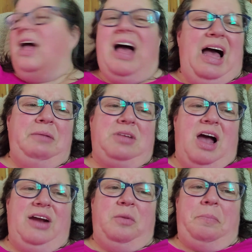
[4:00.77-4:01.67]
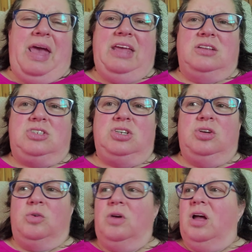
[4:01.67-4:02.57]
I'm tired of painting
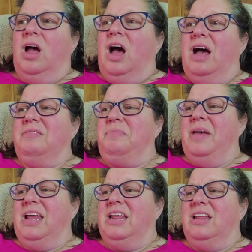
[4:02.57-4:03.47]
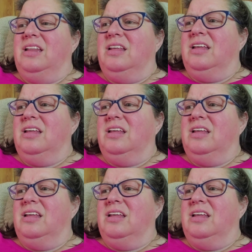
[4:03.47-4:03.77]
too. I've painted,